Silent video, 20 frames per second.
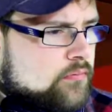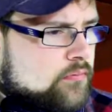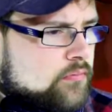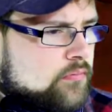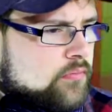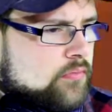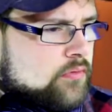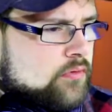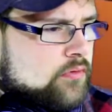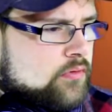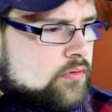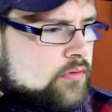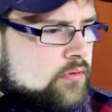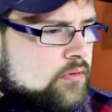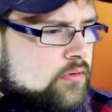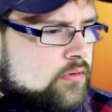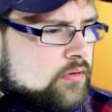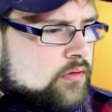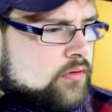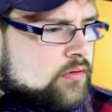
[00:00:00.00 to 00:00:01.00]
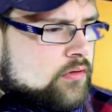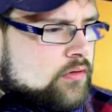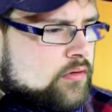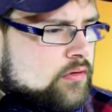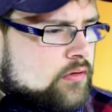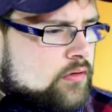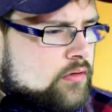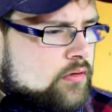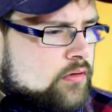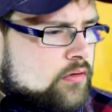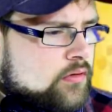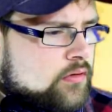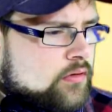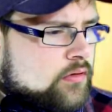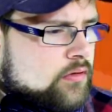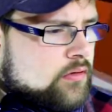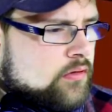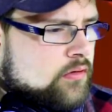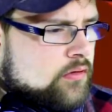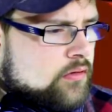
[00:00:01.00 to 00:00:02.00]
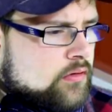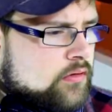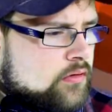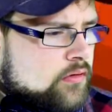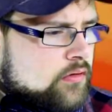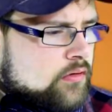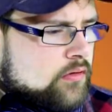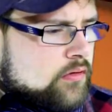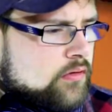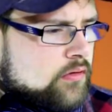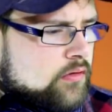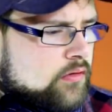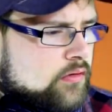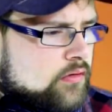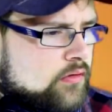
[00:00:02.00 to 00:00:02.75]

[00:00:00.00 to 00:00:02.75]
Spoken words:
No one is speaking in this clip.